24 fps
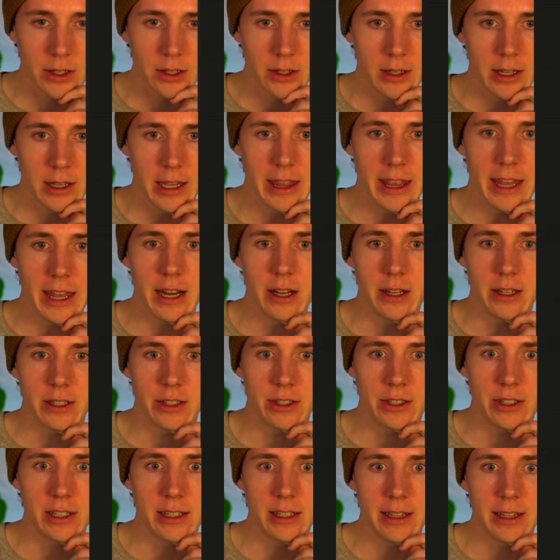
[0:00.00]
and then
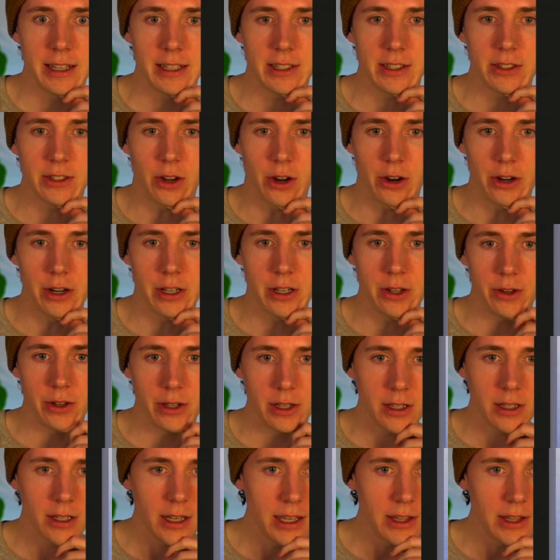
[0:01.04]
this is already going
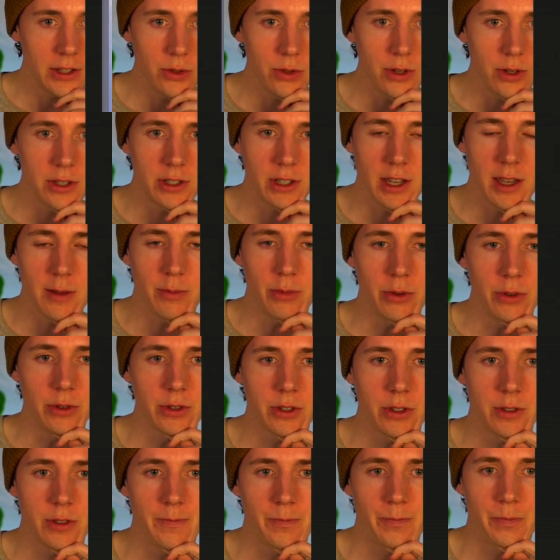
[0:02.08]
into
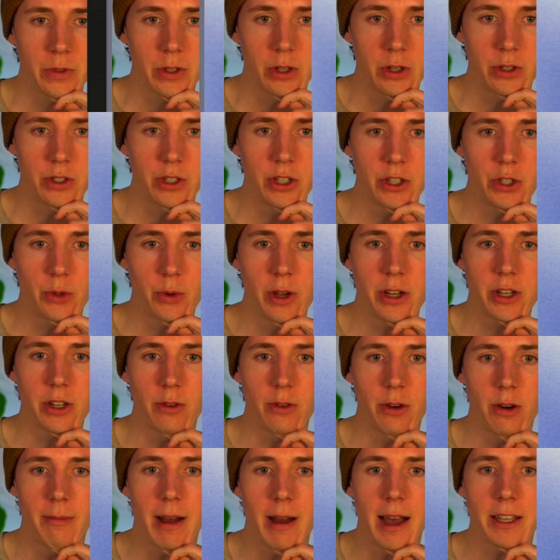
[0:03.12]
examples. Your situation
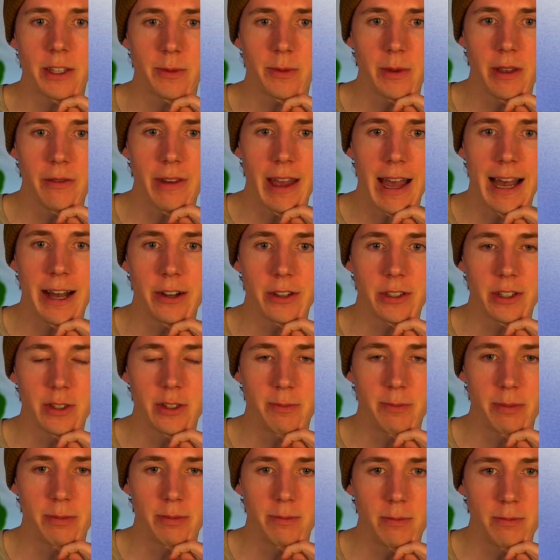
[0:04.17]
reminds me of Alex's
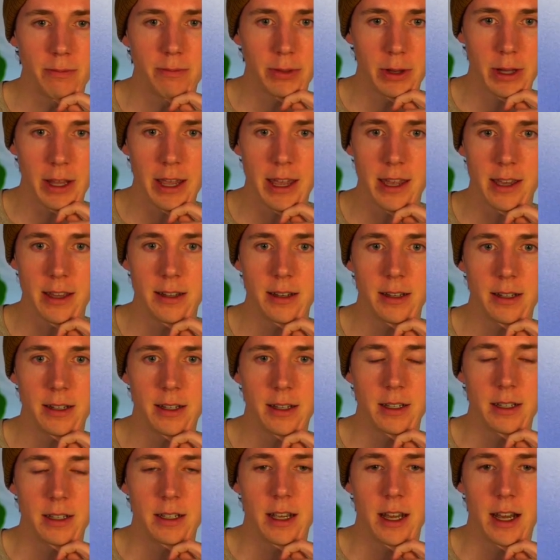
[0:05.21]
plant.
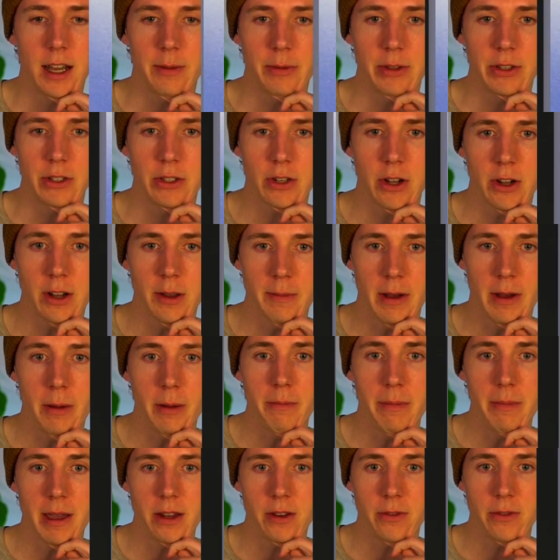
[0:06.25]
This is talking about a
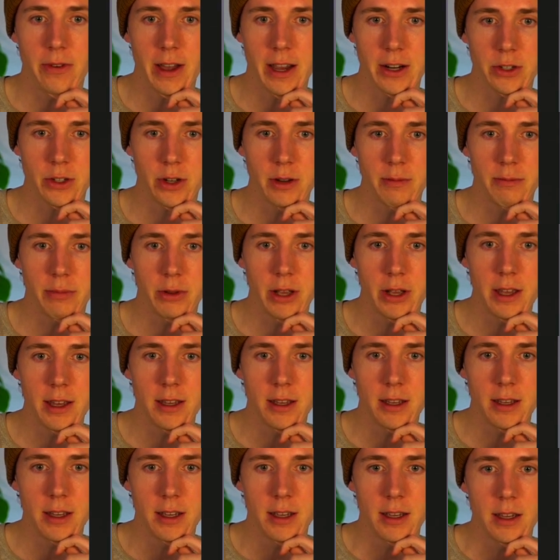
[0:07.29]
manufacturing plant.
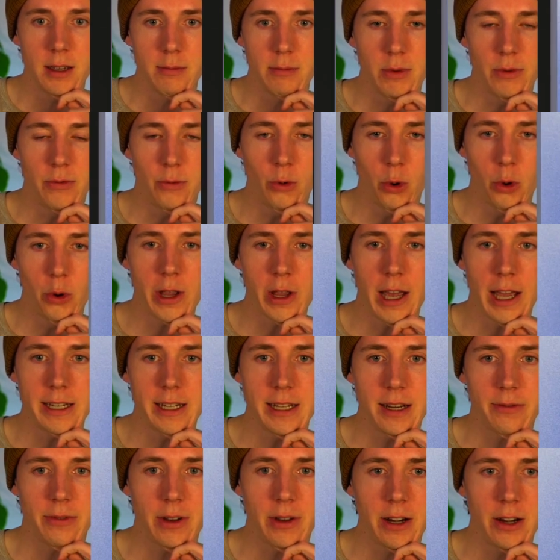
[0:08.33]
Before we
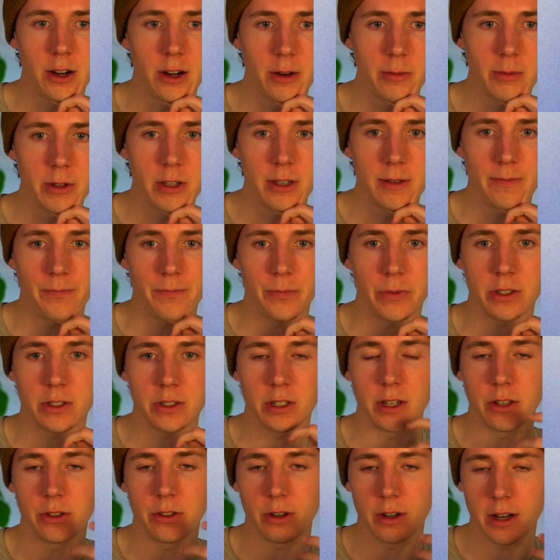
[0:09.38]
identified Herbie, it's
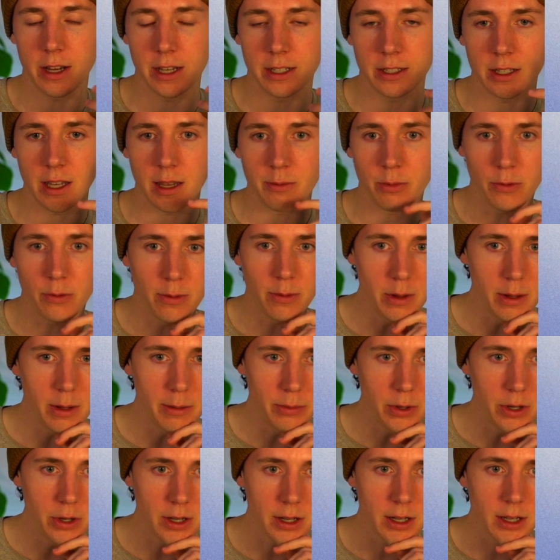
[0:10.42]
another example from the
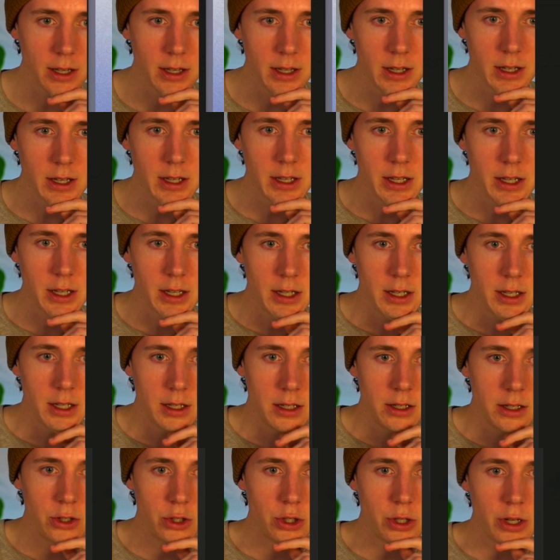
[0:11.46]
book.
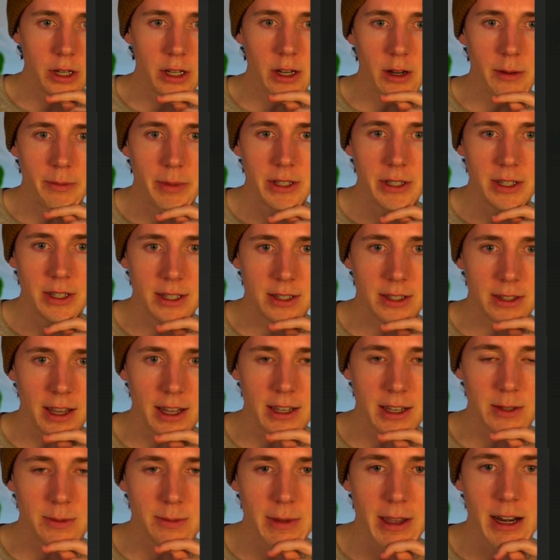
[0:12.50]
You're treating your business like
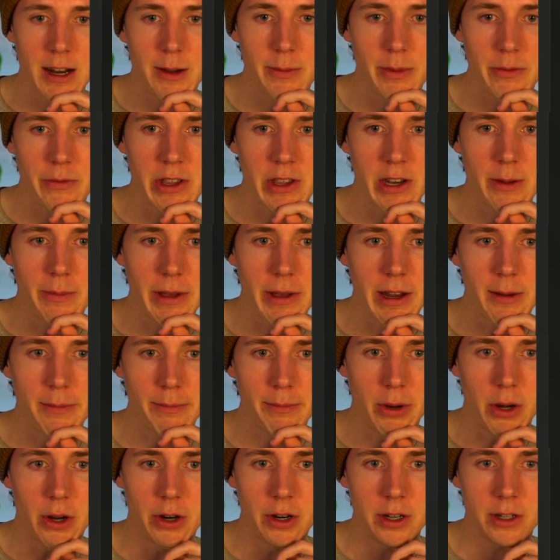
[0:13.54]
it's made up of independent
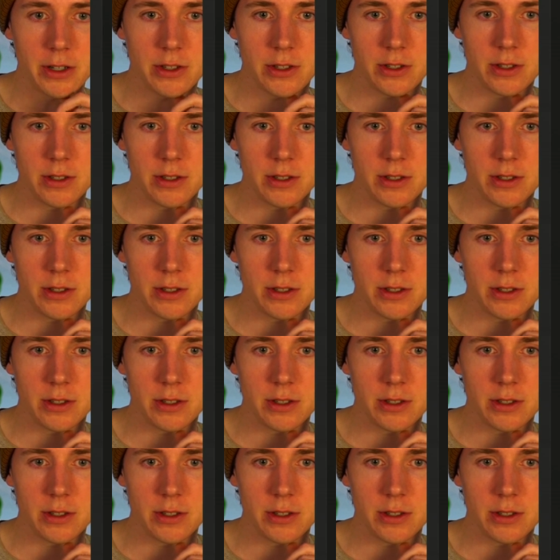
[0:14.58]
parts.